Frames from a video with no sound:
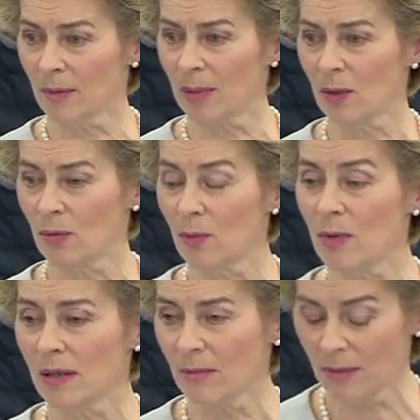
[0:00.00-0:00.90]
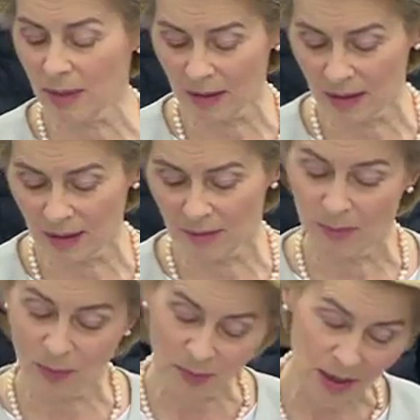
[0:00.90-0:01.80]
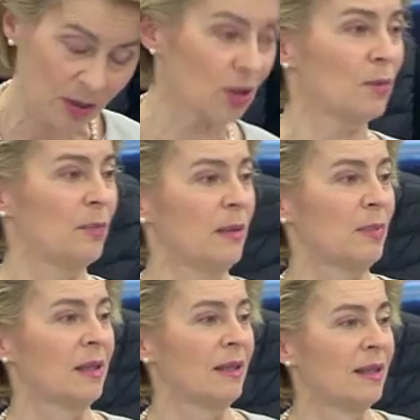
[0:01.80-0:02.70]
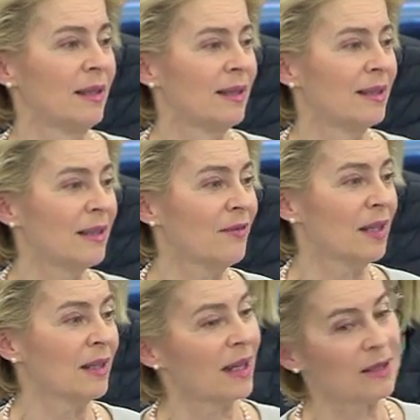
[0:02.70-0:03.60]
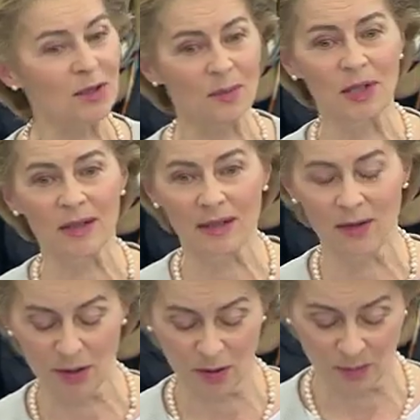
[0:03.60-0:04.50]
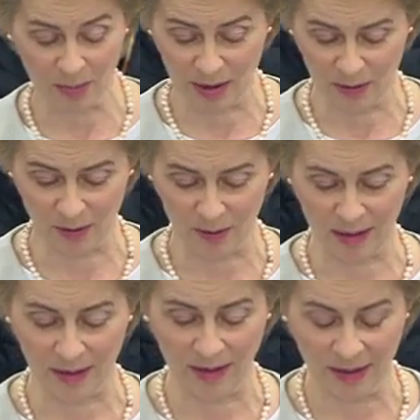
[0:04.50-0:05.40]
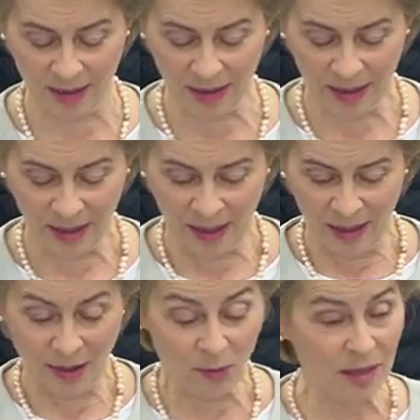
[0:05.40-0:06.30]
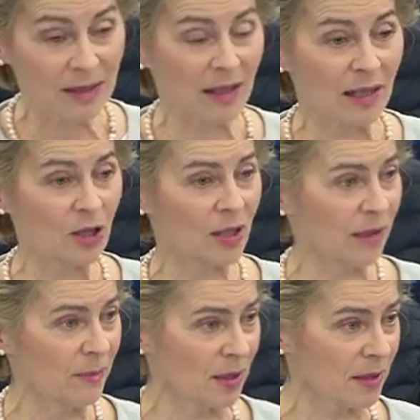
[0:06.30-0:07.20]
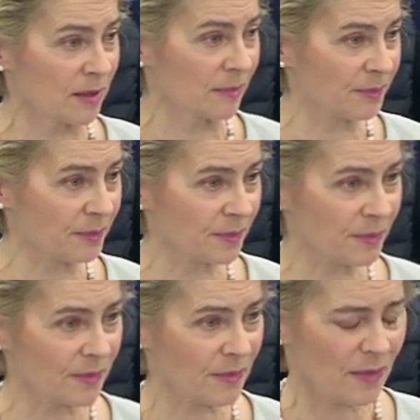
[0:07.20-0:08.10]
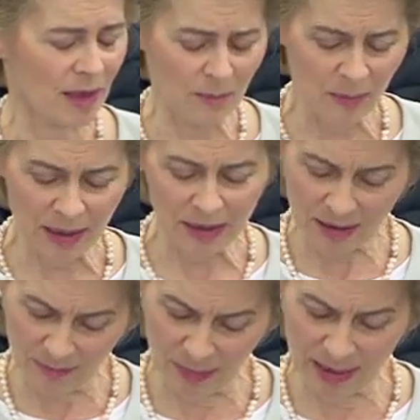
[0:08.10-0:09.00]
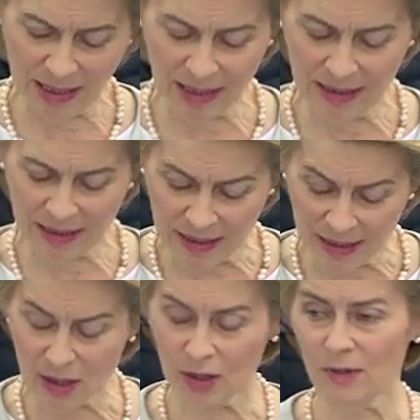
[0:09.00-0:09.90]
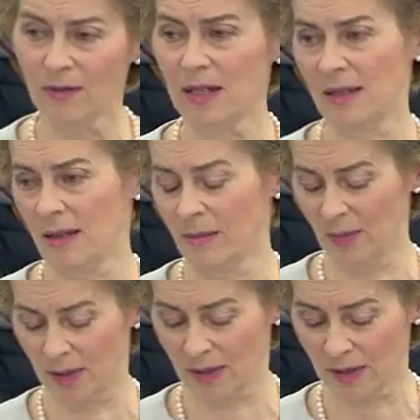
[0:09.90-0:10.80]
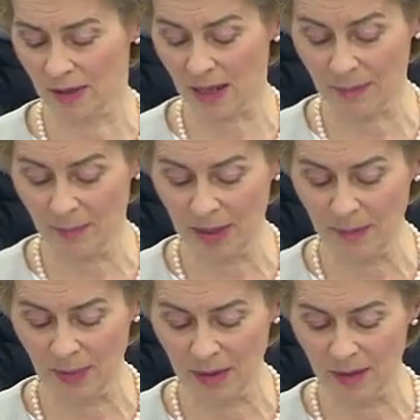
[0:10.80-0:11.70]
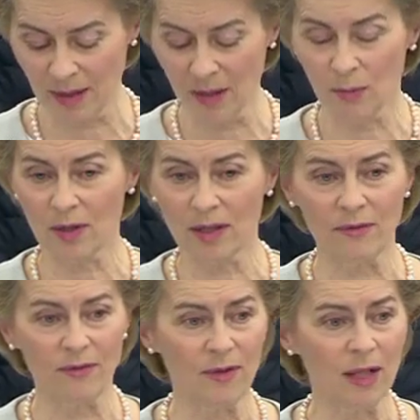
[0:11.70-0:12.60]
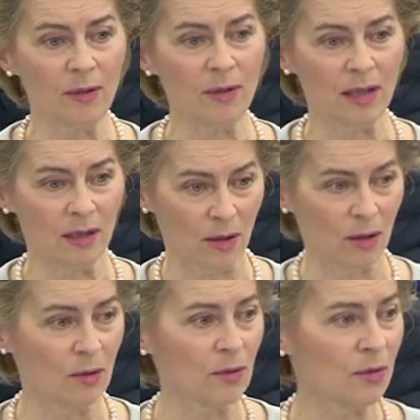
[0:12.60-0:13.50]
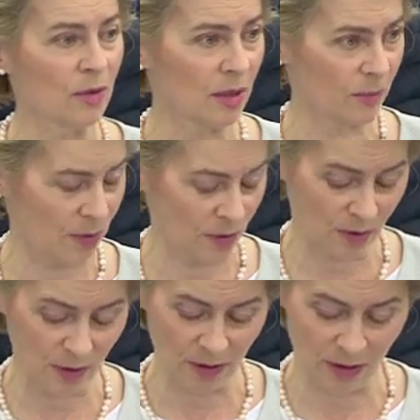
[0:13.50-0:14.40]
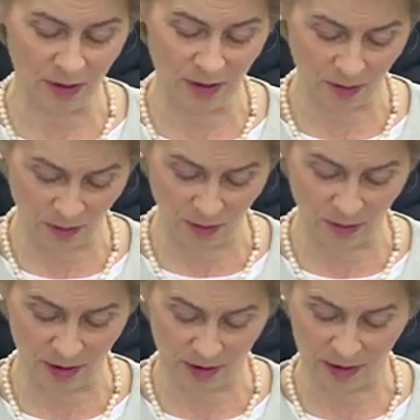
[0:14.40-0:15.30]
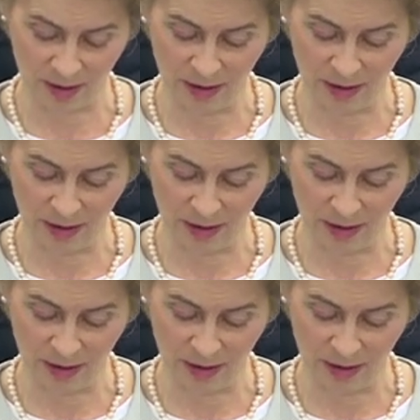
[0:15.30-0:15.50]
about 1 million British people living elsewhere in the European Union. Now, these are large numbers, but behind each of these numbers are people with their very own personal stories.